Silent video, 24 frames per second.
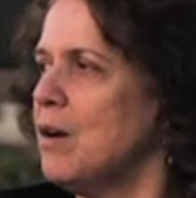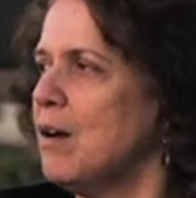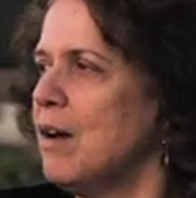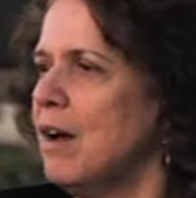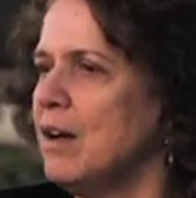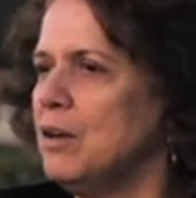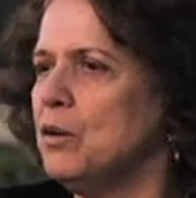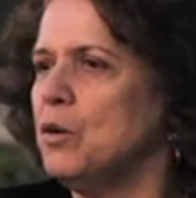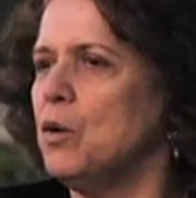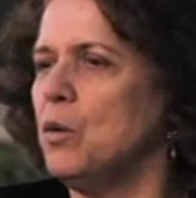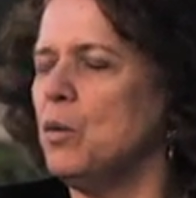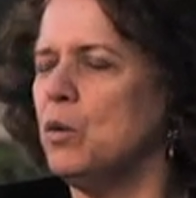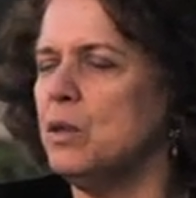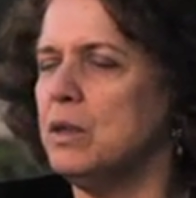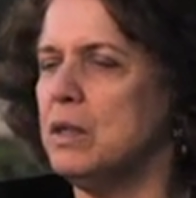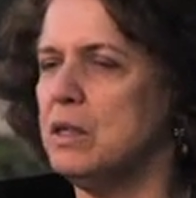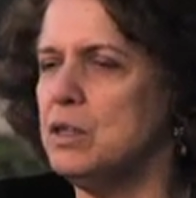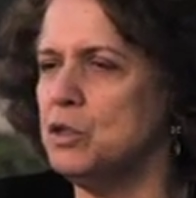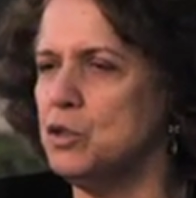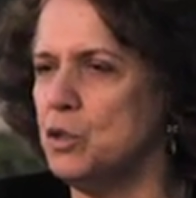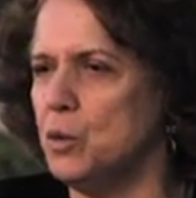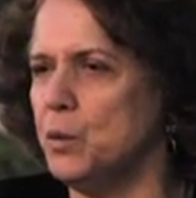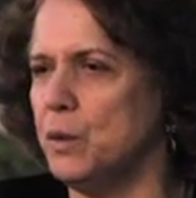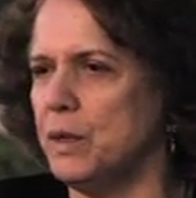I don't know what they
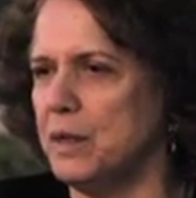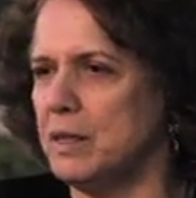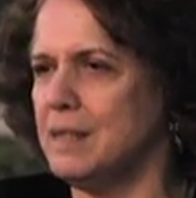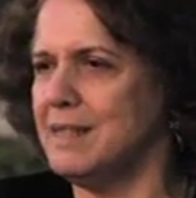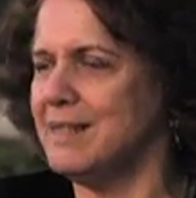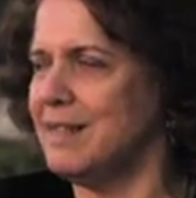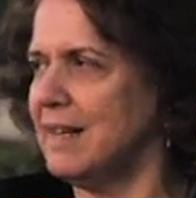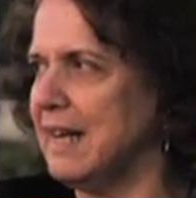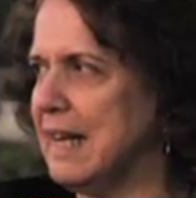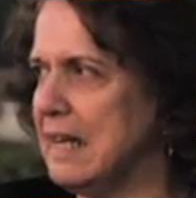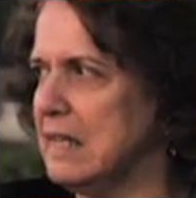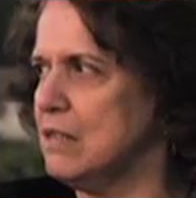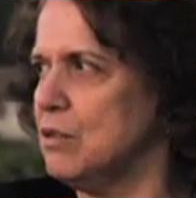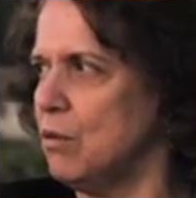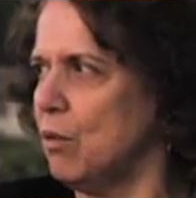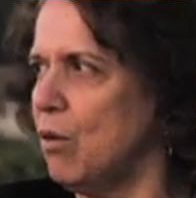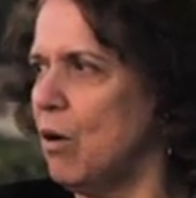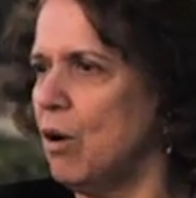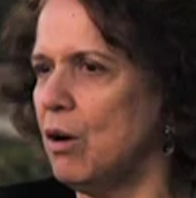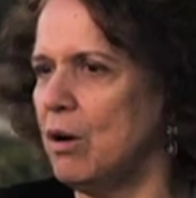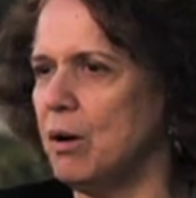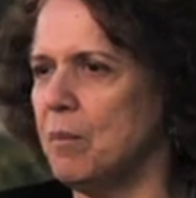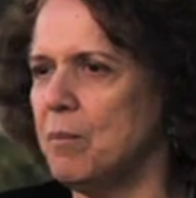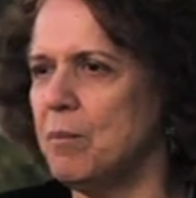do with it later
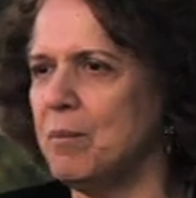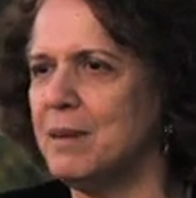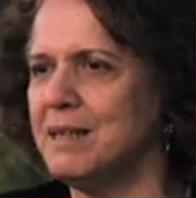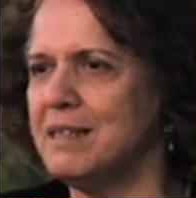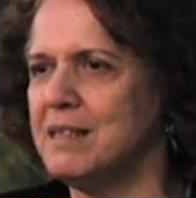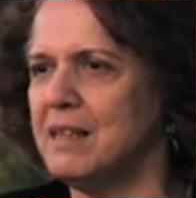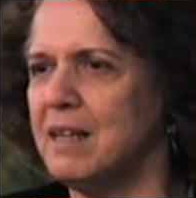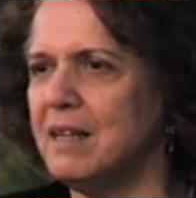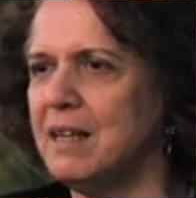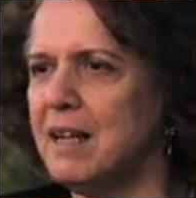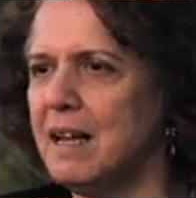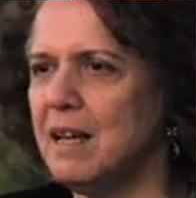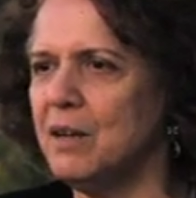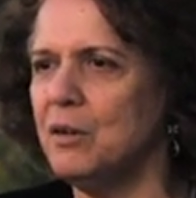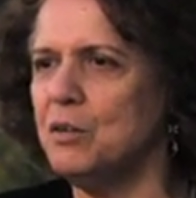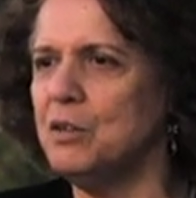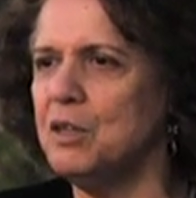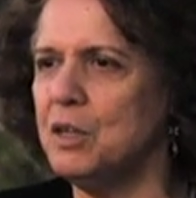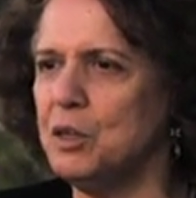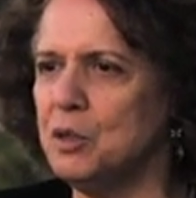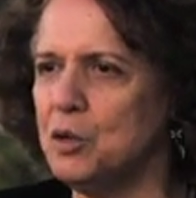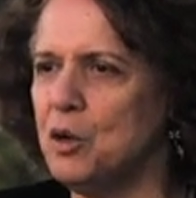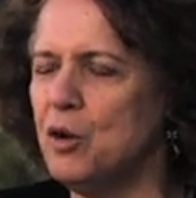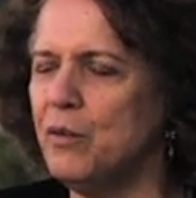on, but they cannot
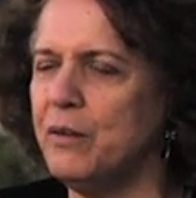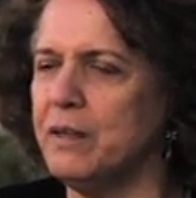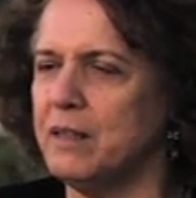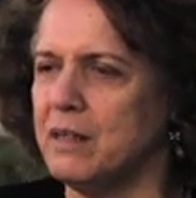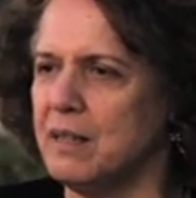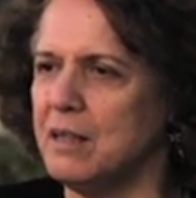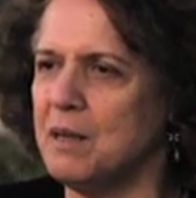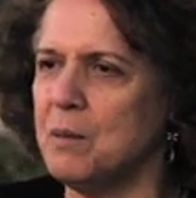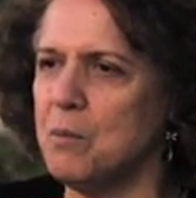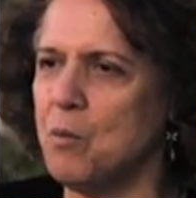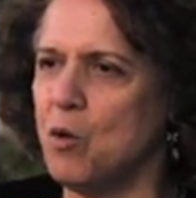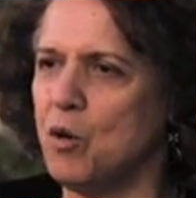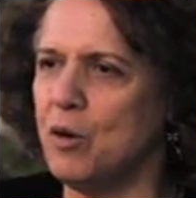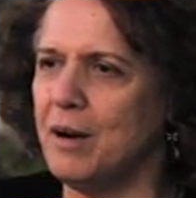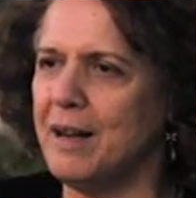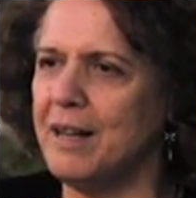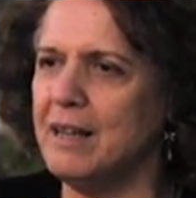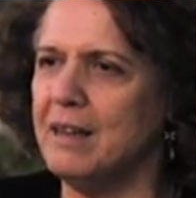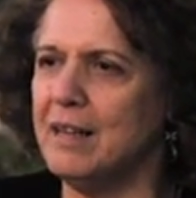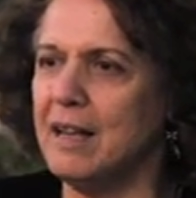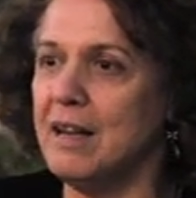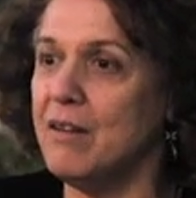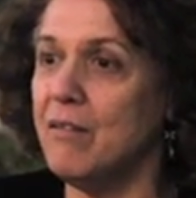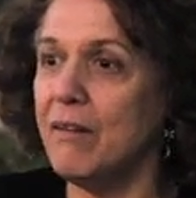ignore it anymore
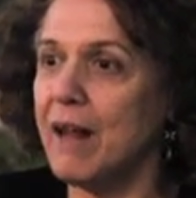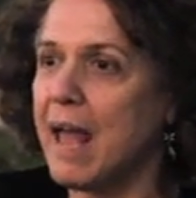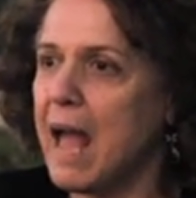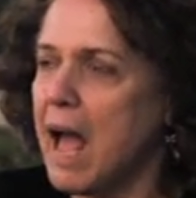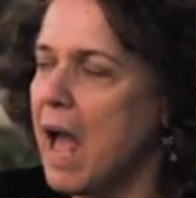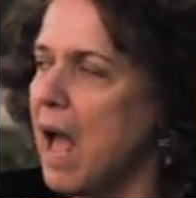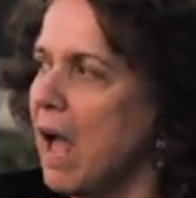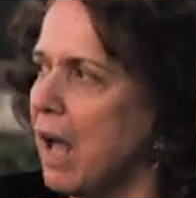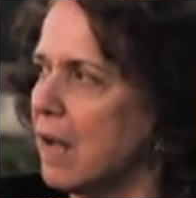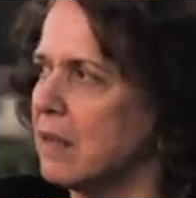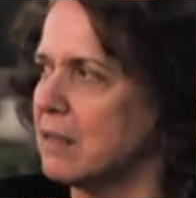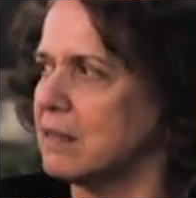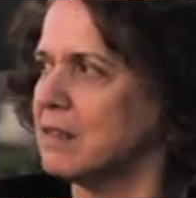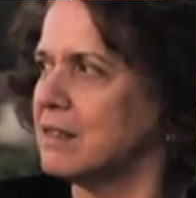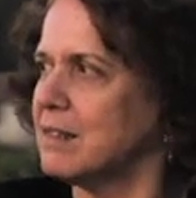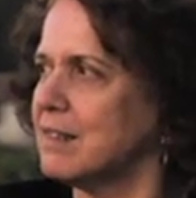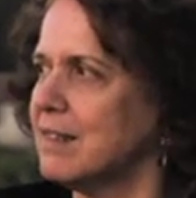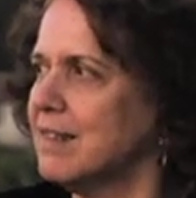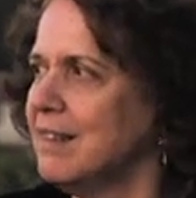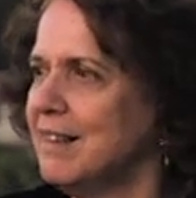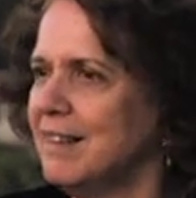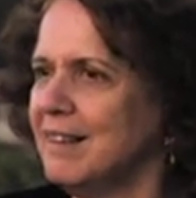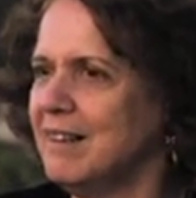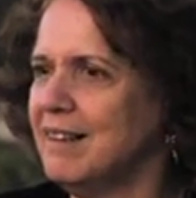and they react.
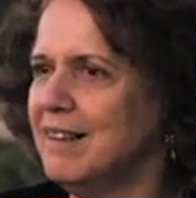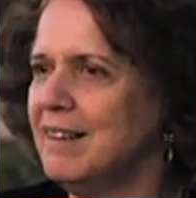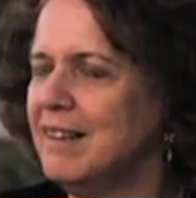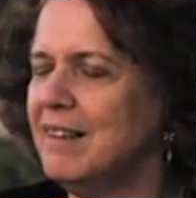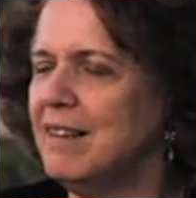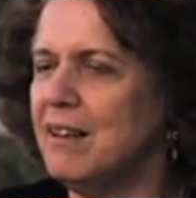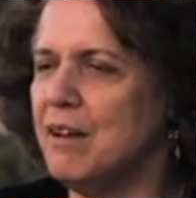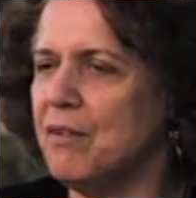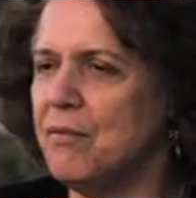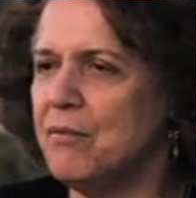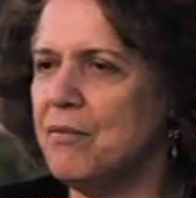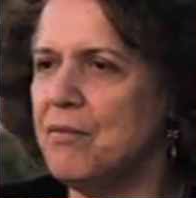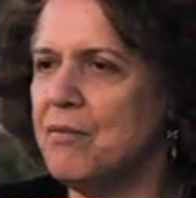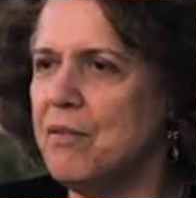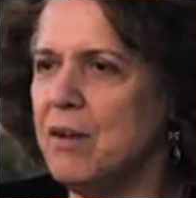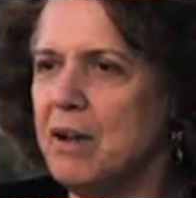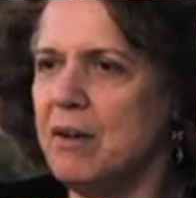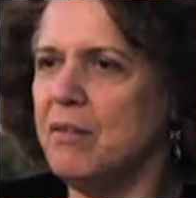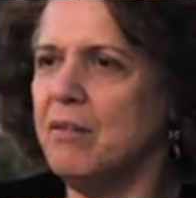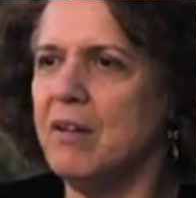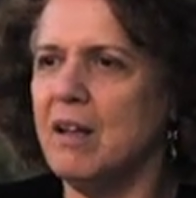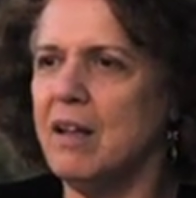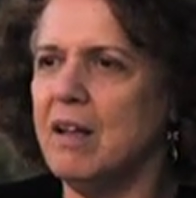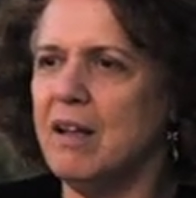They are
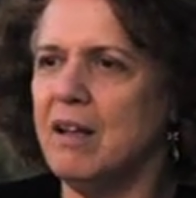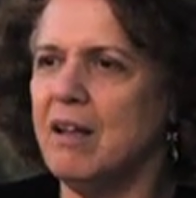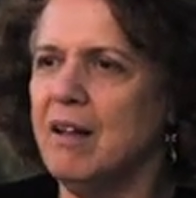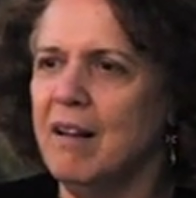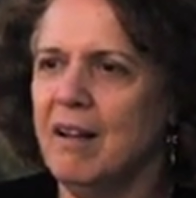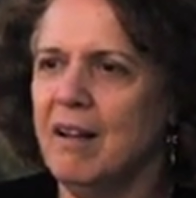very,